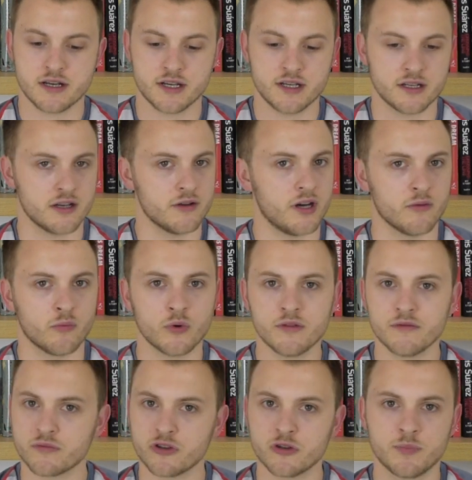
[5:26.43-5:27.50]
you know, I
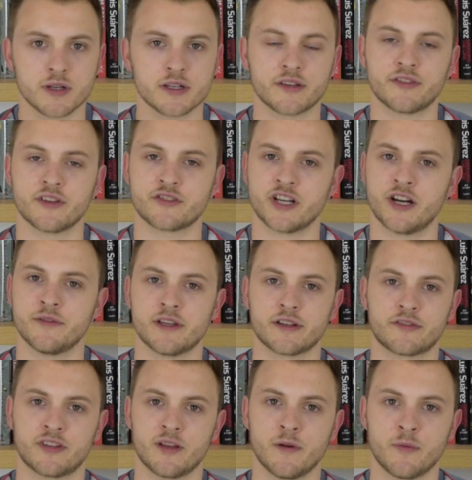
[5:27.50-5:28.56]
wouldn't rule Pulisic out
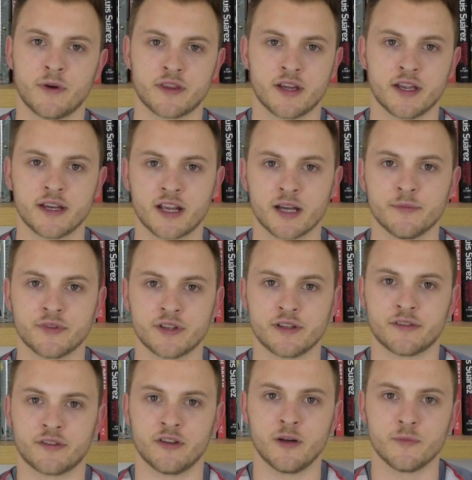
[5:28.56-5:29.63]
next summer whether he comes in
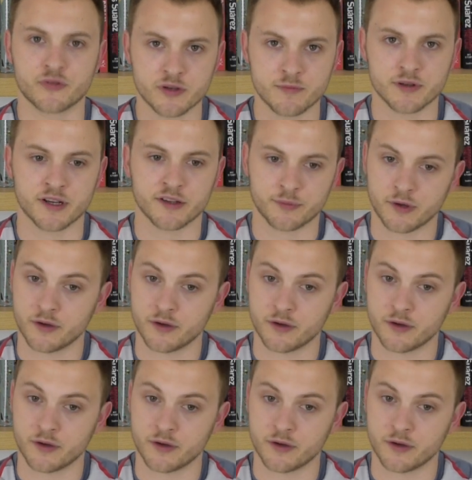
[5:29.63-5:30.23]
as an option because we,